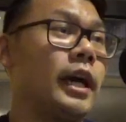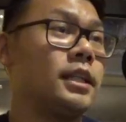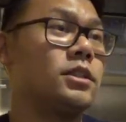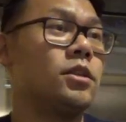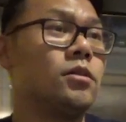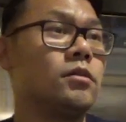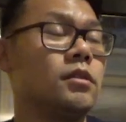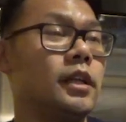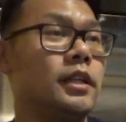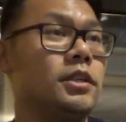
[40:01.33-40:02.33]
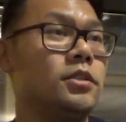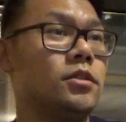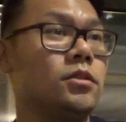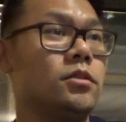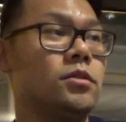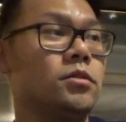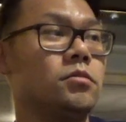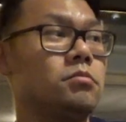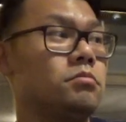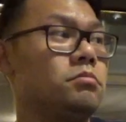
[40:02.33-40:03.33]
ADSO, additional
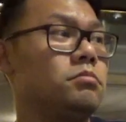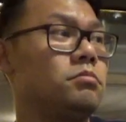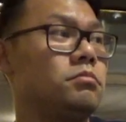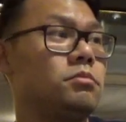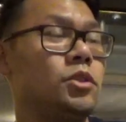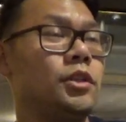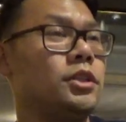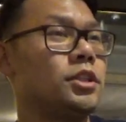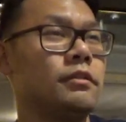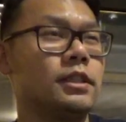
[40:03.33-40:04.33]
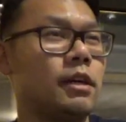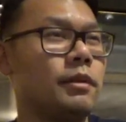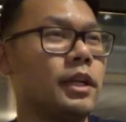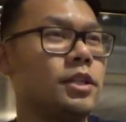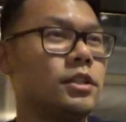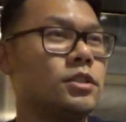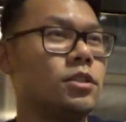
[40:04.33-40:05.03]
duty service obligation.